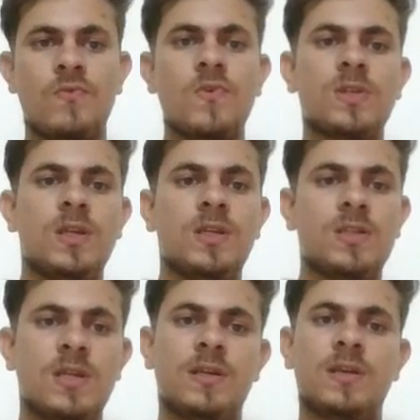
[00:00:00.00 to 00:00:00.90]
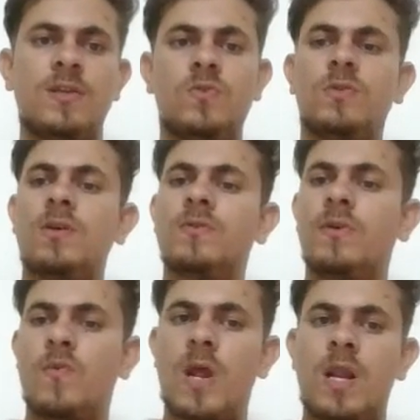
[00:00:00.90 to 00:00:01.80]
was released later in
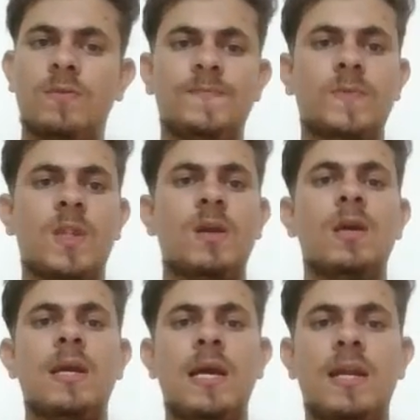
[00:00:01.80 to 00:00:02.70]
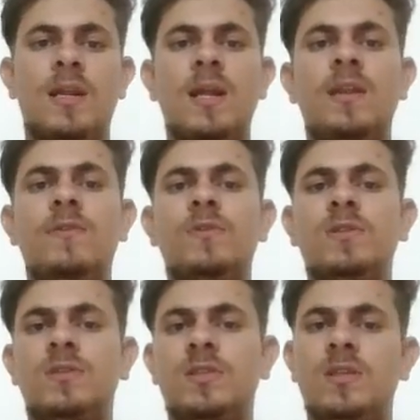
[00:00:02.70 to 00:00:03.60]
2012. And a
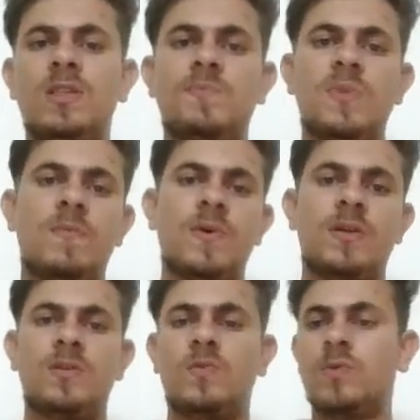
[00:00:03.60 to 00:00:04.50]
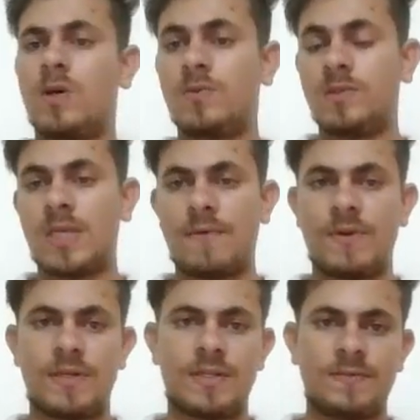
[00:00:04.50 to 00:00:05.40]
television series premiered in
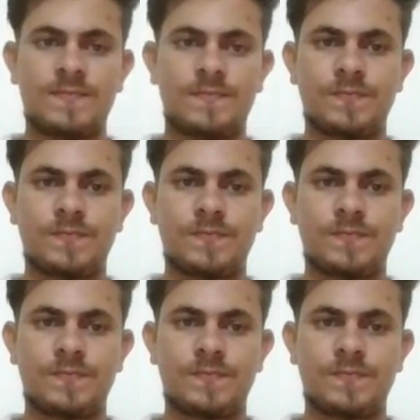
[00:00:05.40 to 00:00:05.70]
2017.